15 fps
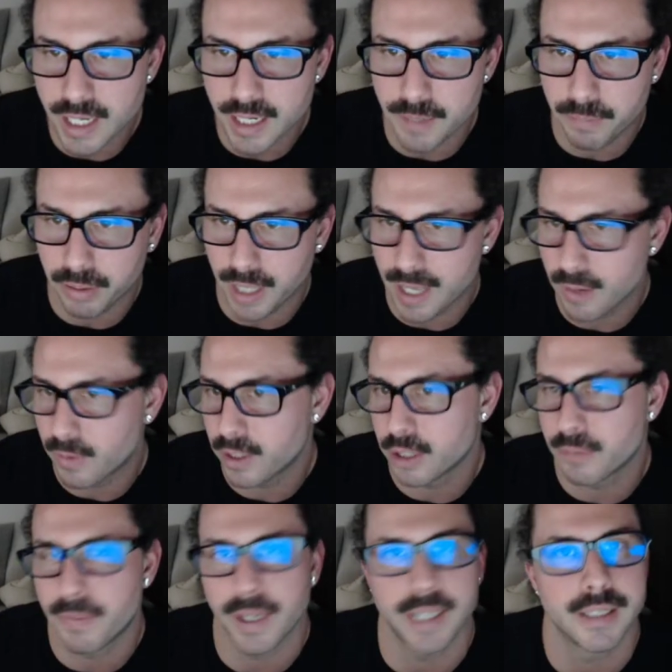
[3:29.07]
play when you're
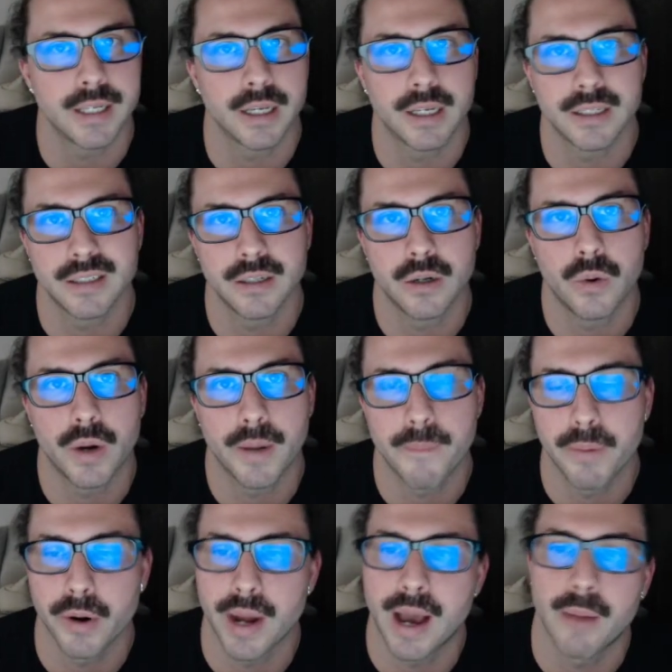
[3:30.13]
pacing because you don't want to
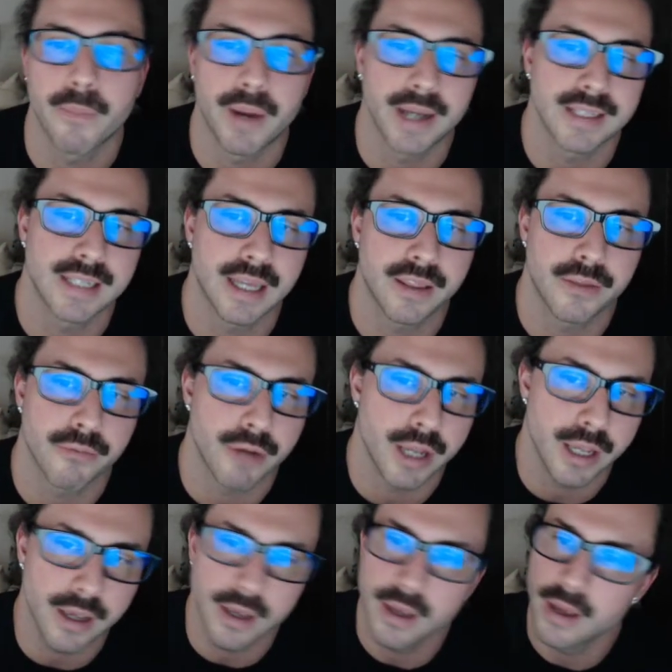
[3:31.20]
burn out by set
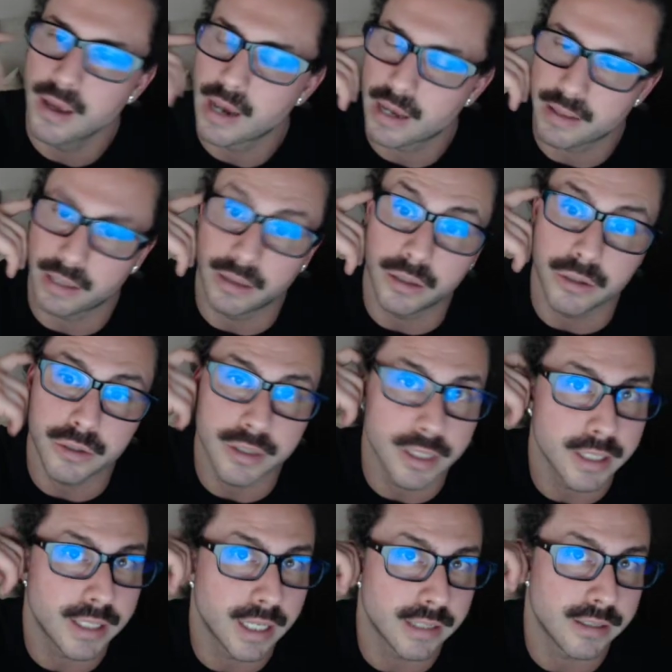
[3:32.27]
3 and then lose the
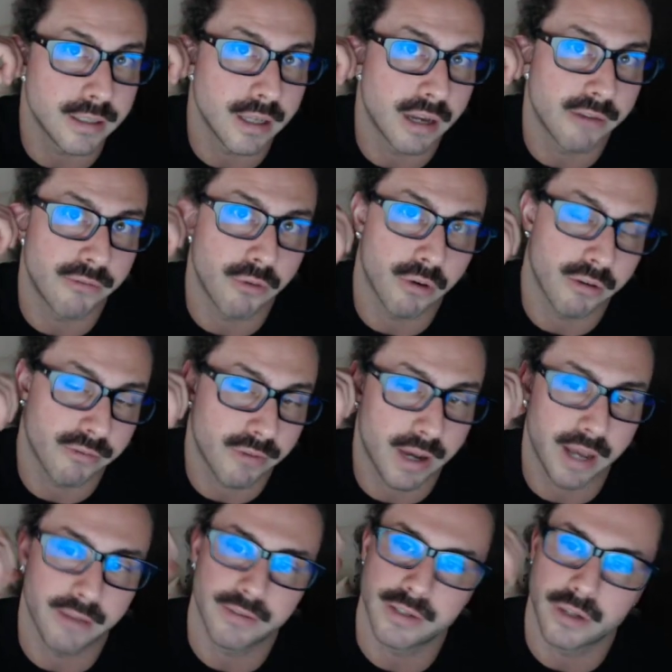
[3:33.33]
intensity on 4 and
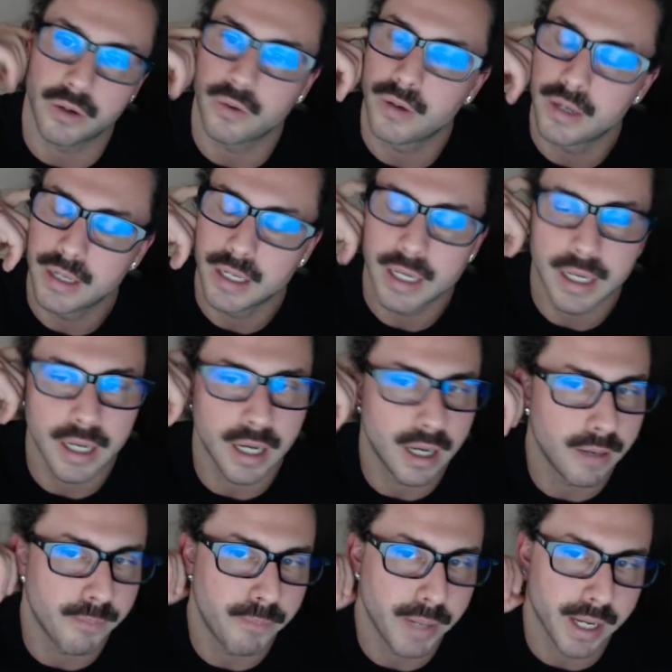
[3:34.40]
5. So
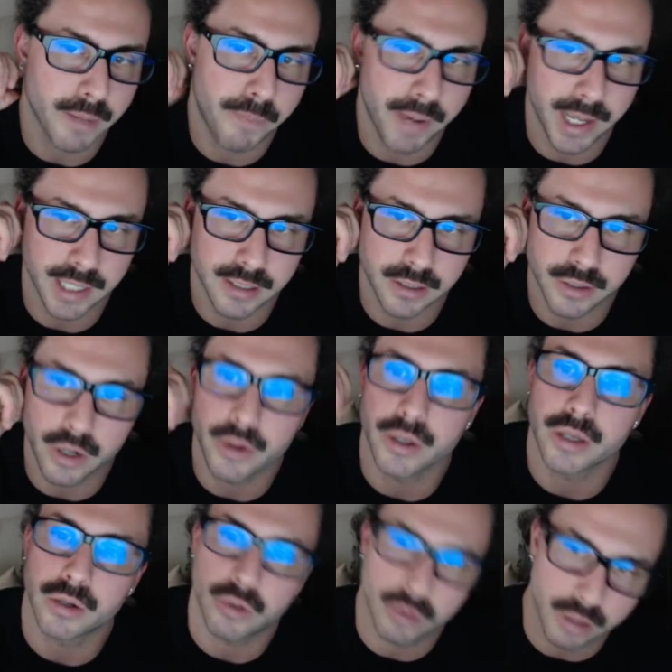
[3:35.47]
pick a pace you know you
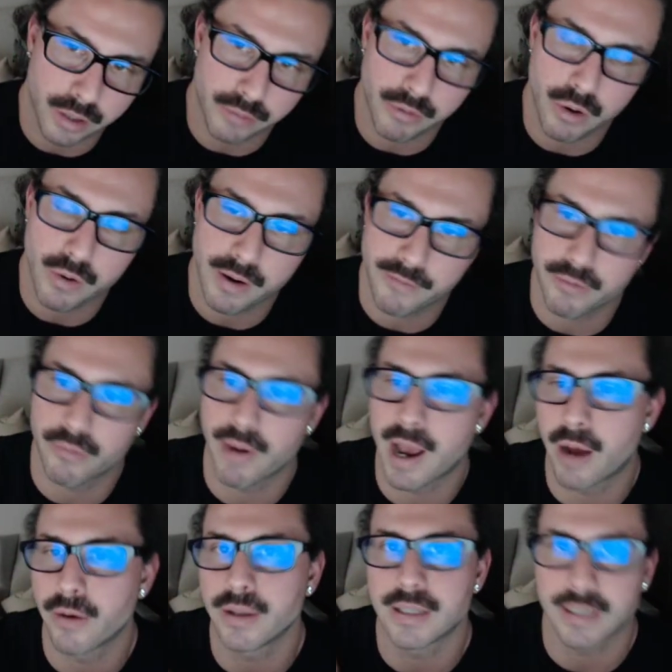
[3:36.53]
can hold on the row every
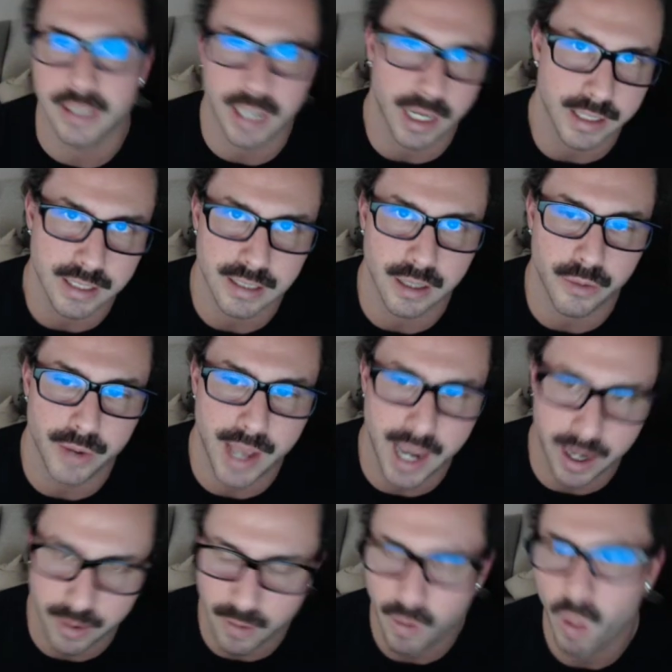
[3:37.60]
round. It's going to slow
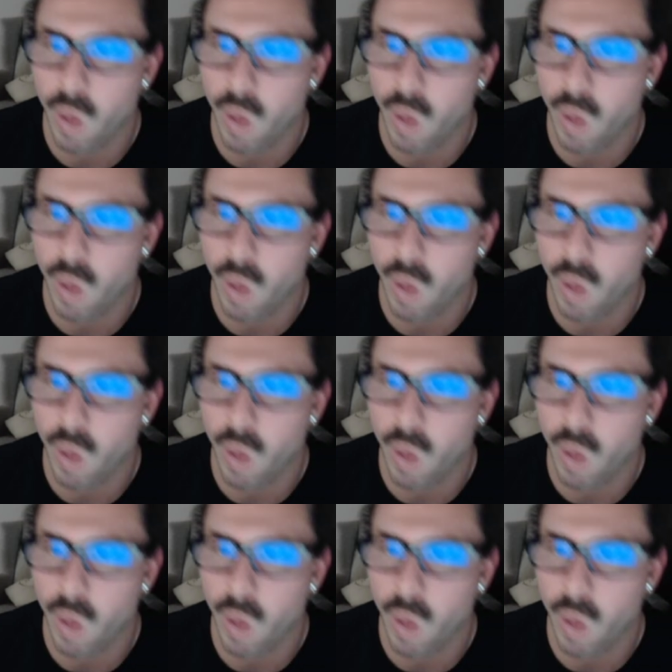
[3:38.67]
down.